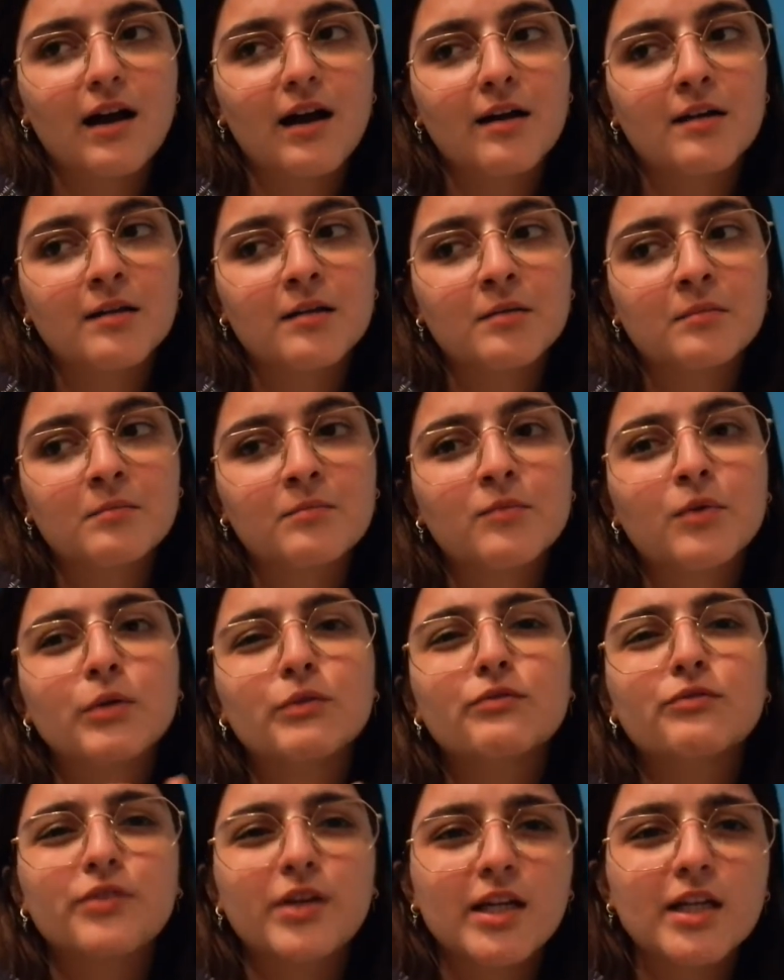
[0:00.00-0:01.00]
I'm
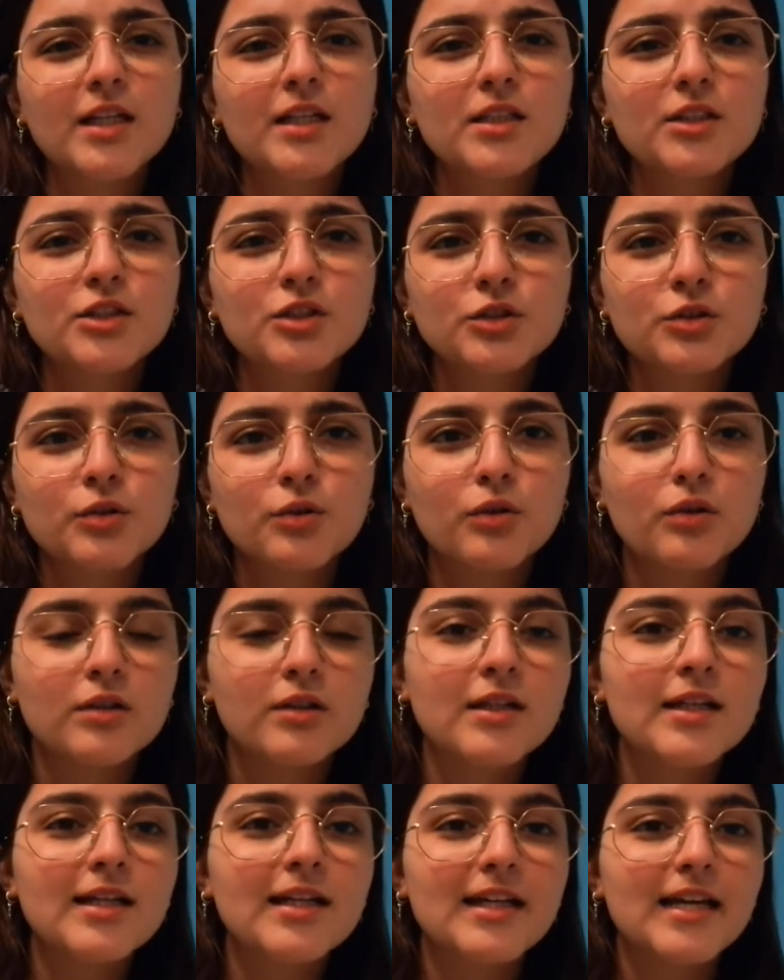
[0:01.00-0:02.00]
fairly
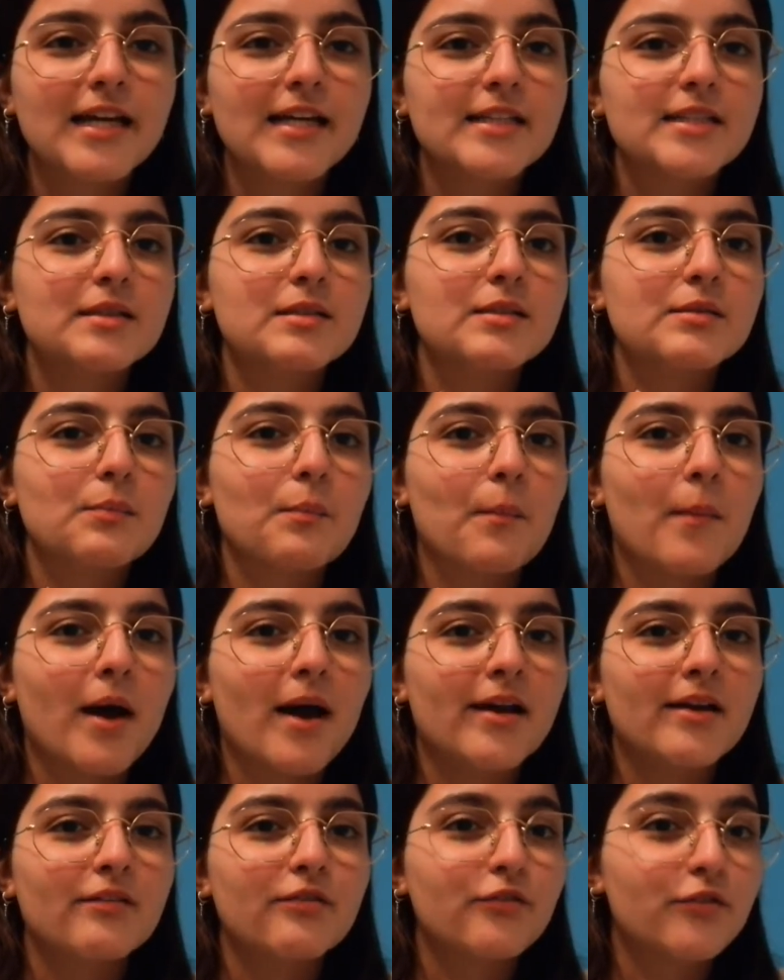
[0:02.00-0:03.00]
sure is
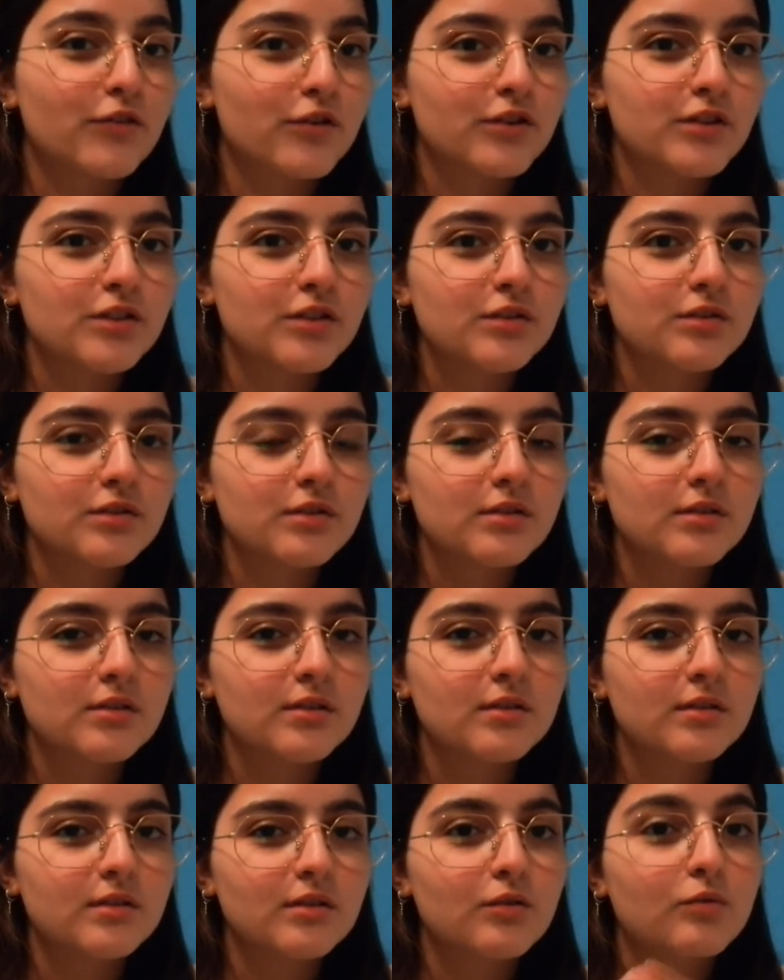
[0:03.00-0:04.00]
my first
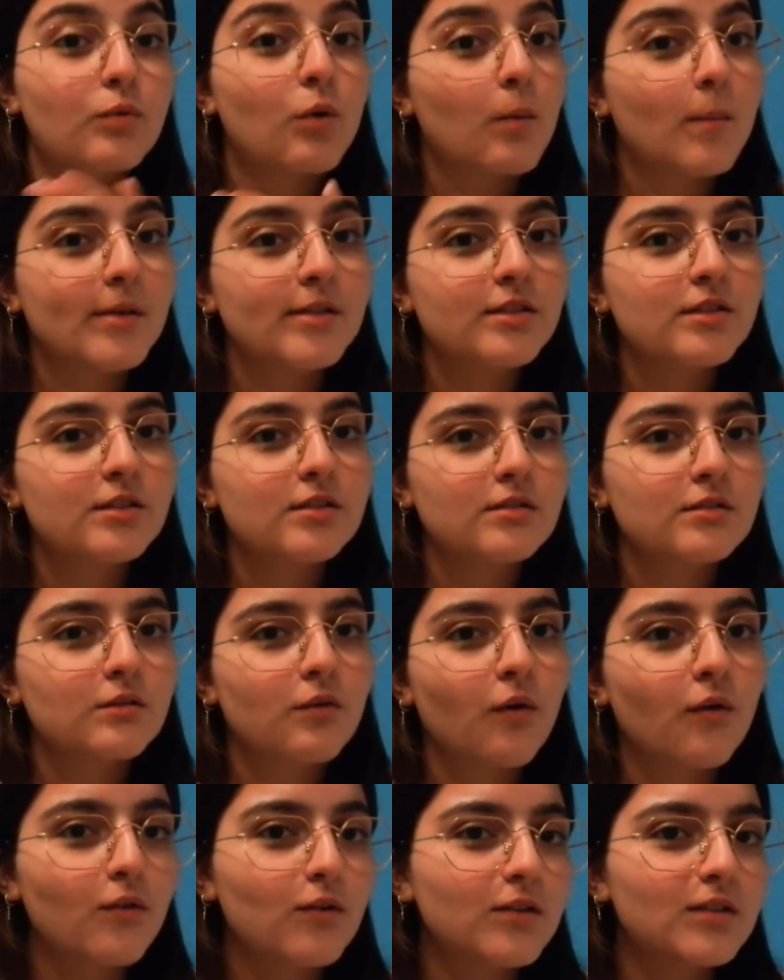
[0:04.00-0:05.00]
romance
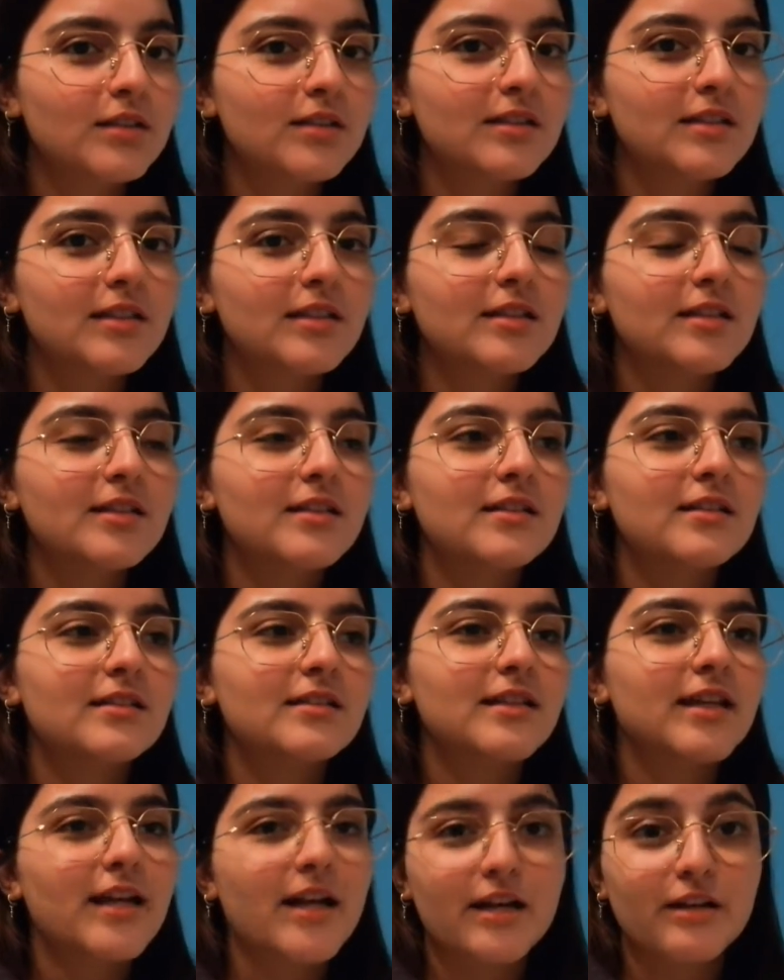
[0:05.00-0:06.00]
novel
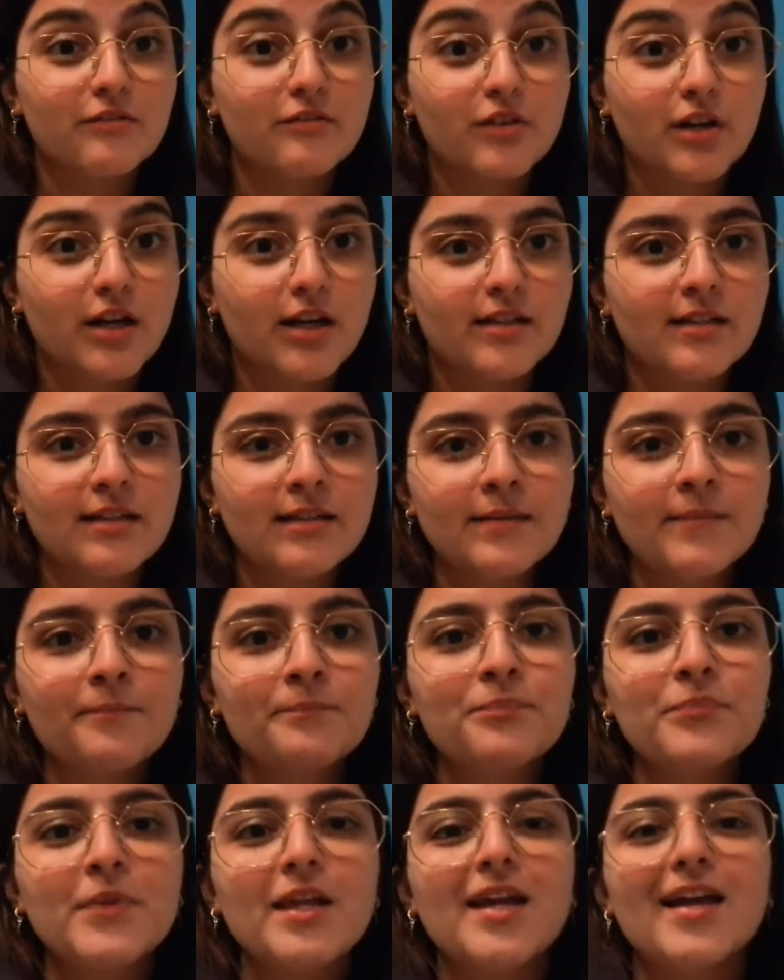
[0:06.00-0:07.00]
that I
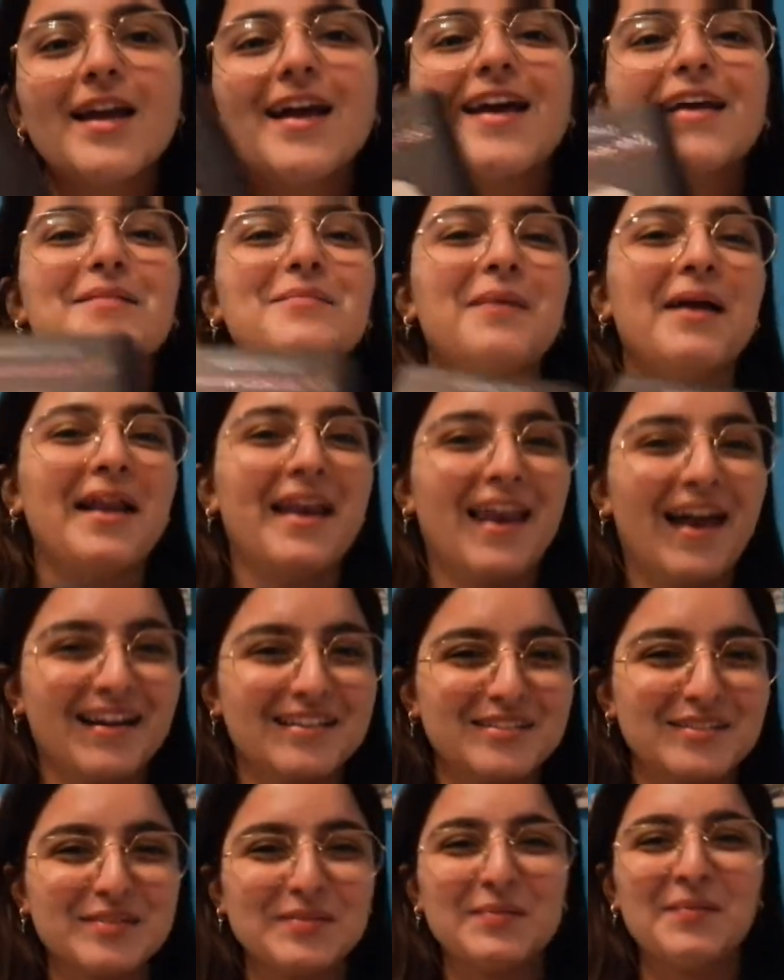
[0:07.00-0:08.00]
read, and my
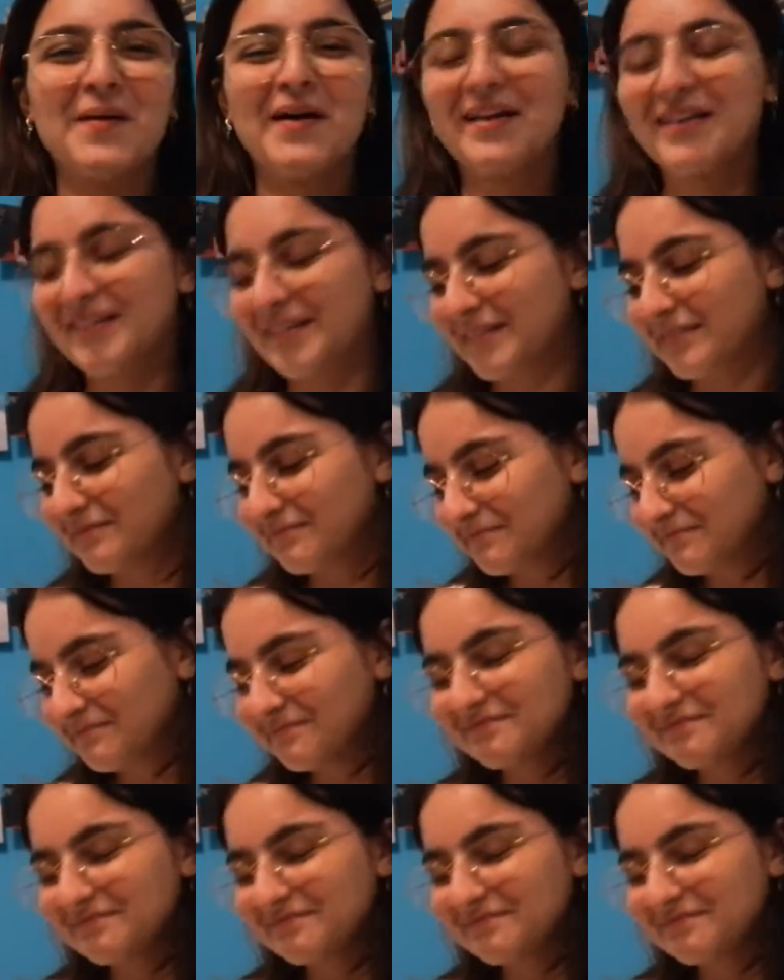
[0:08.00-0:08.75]
last one,